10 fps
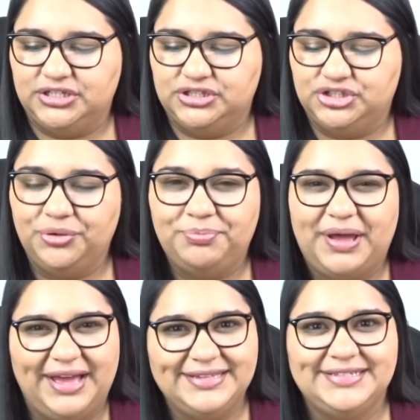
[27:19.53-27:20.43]
so
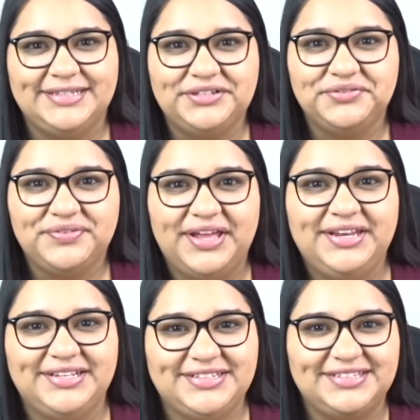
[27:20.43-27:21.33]
positive,
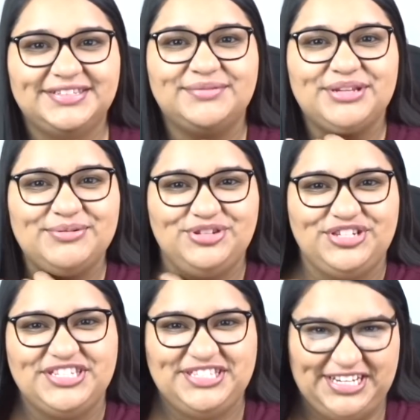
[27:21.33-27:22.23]
and it's sometimes you
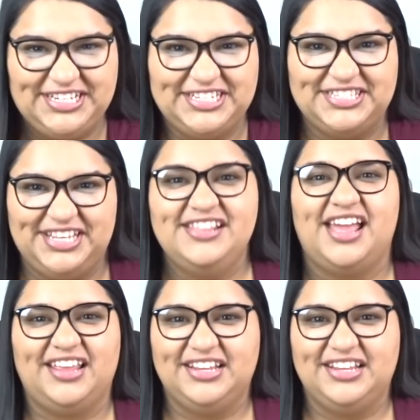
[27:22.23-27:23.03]
just need to see that,